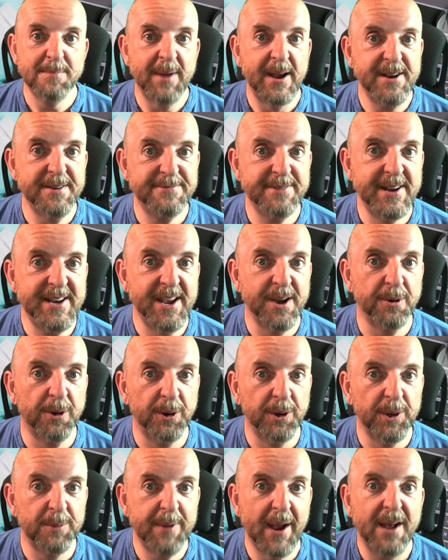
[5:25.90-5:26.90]
made a video
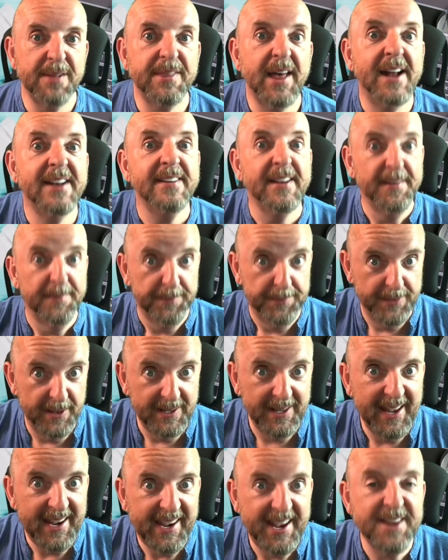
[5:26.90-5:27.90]
all about that. The
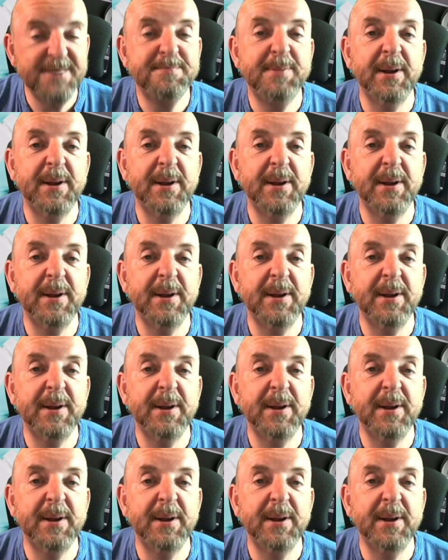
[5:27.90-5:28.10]
link is